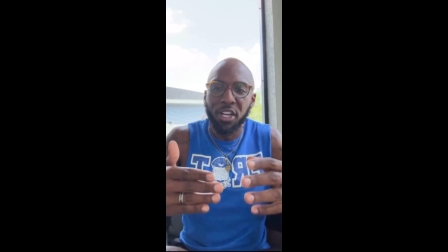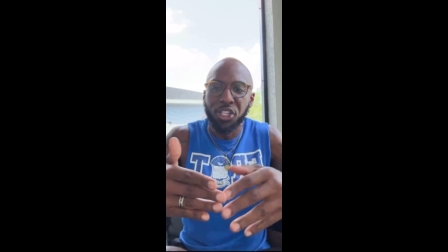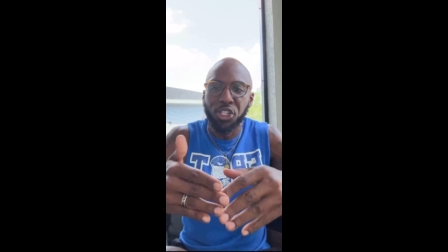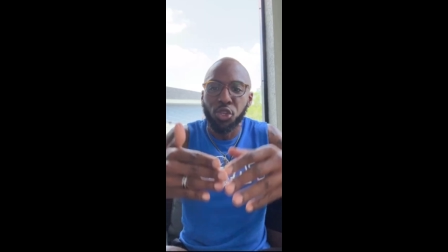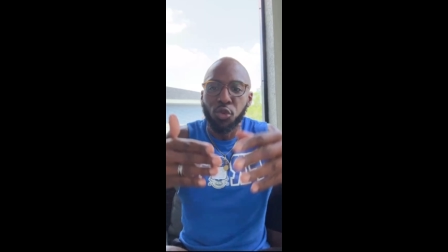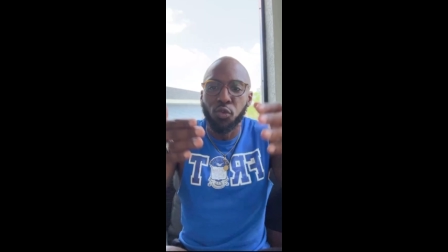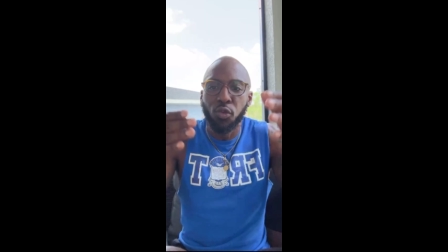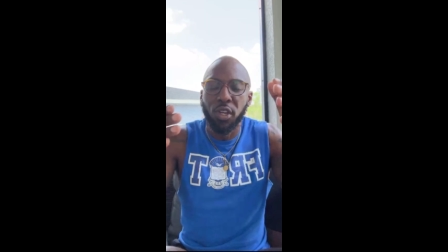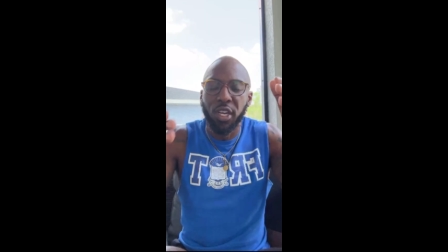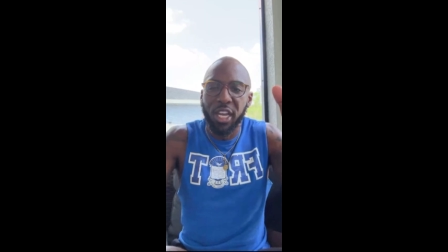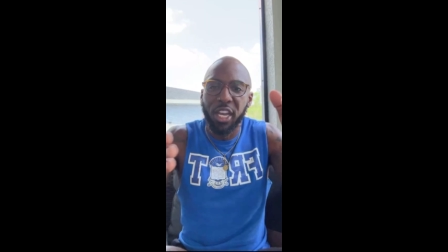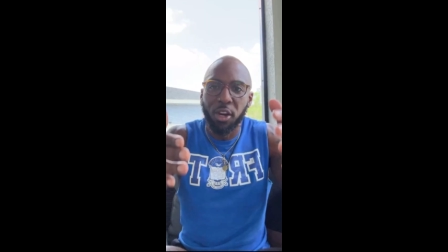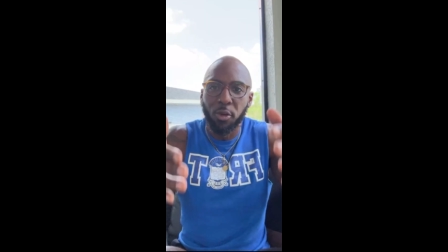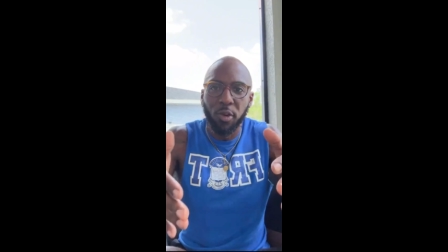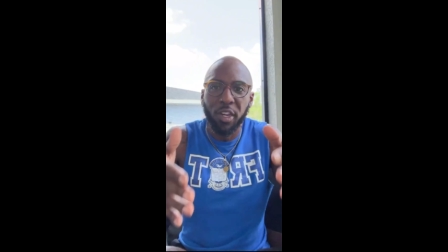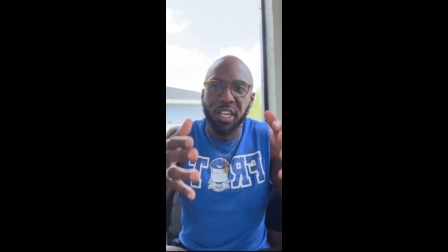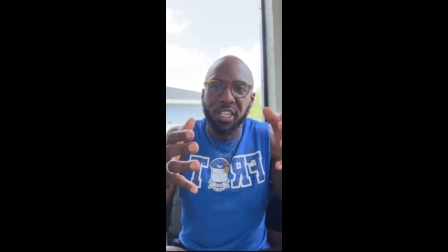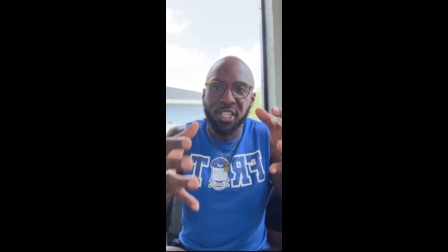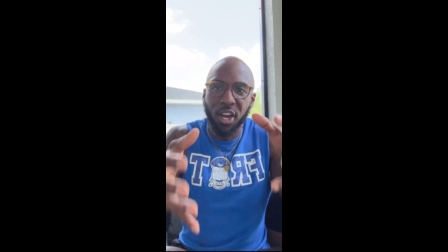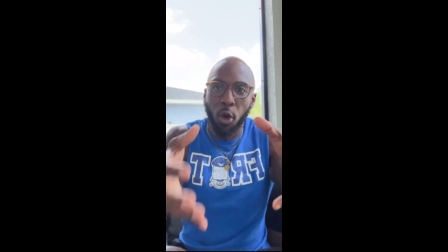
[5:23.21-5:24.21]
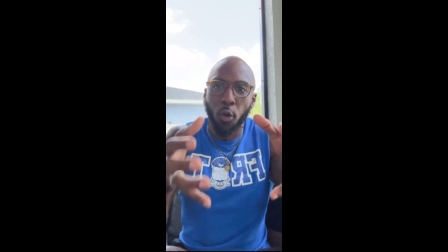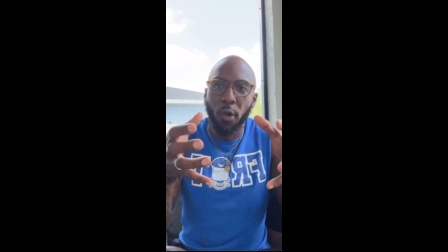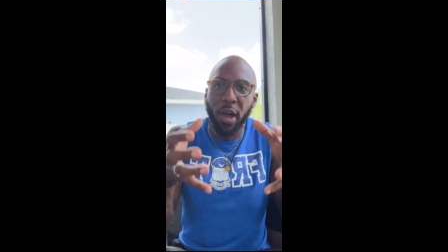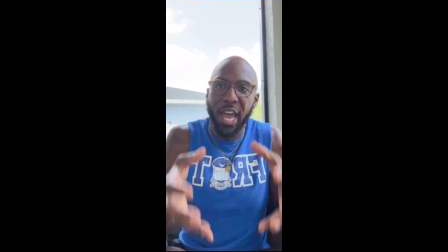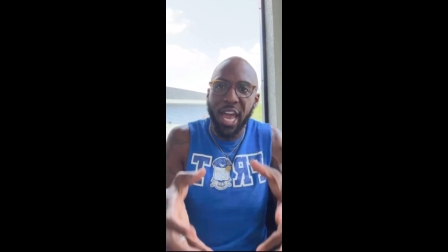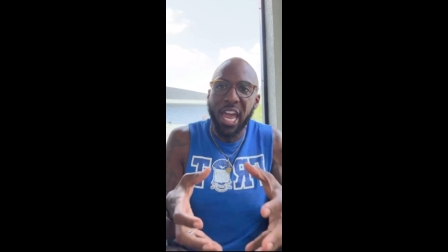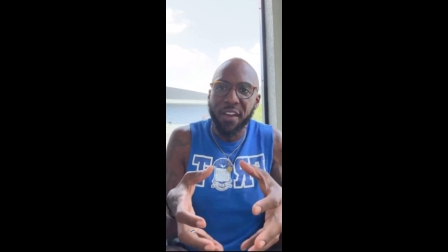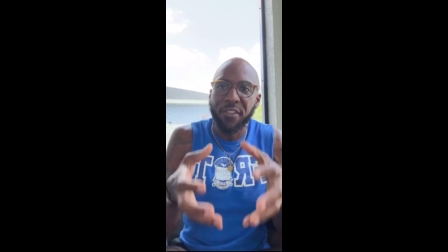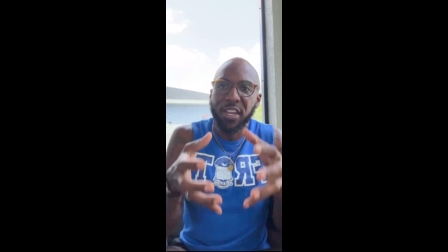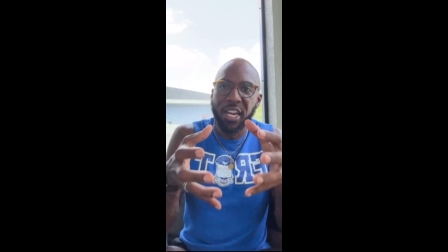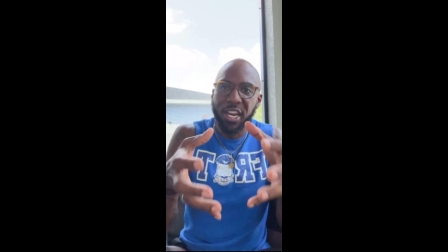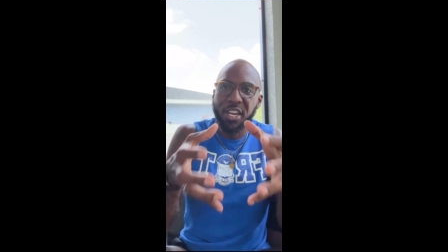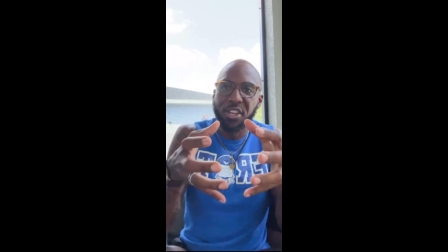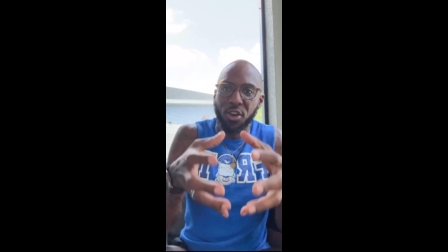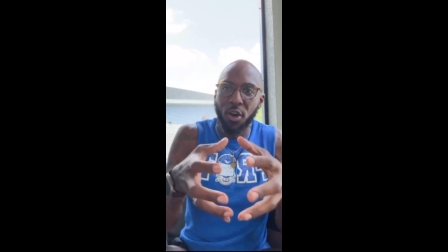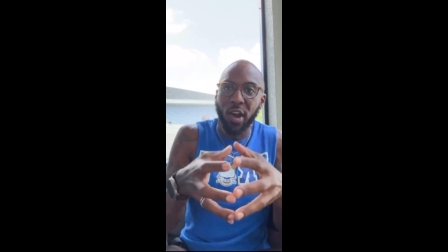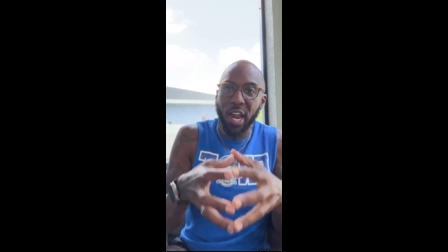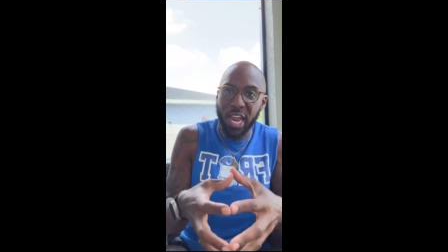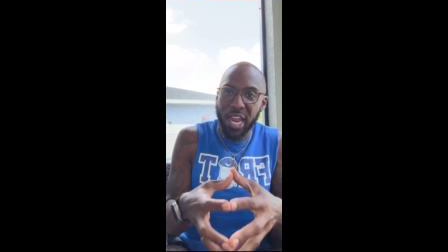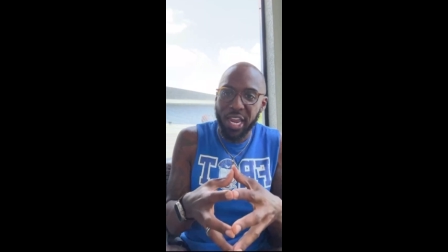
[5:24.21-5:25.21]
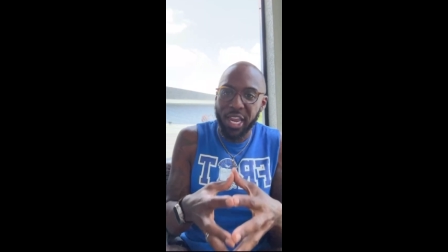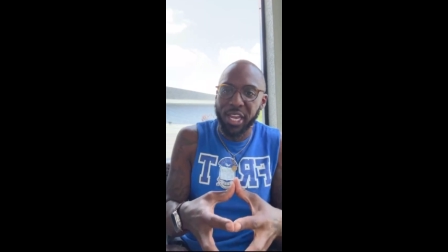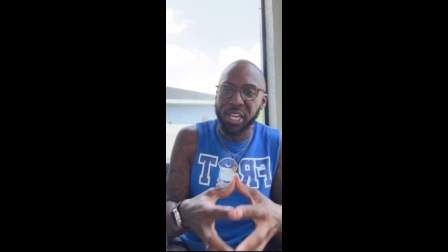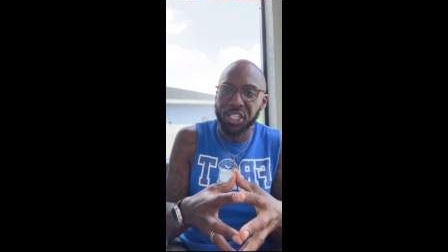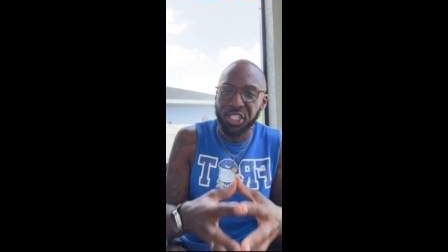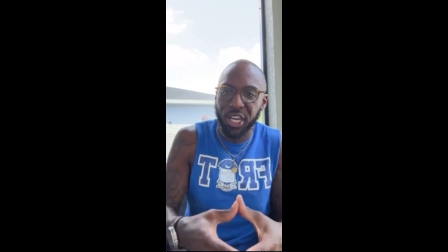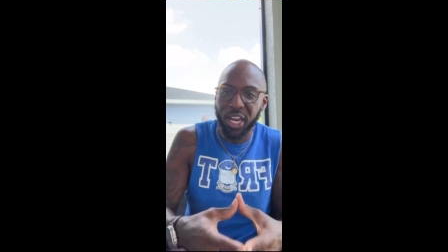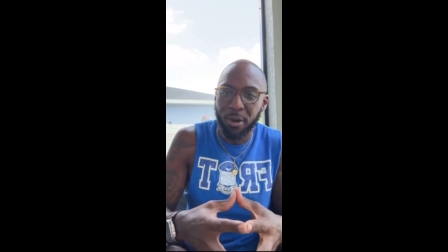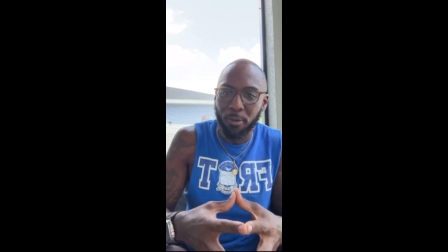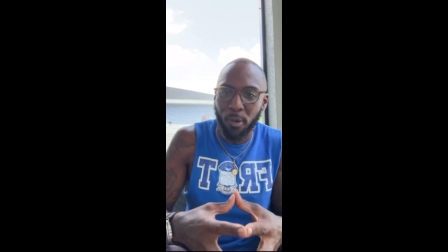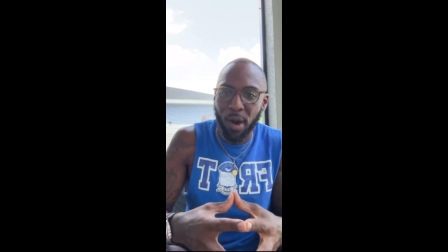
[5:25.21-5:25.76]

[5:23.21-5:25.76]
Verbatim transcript: because you literally don't have it in your hands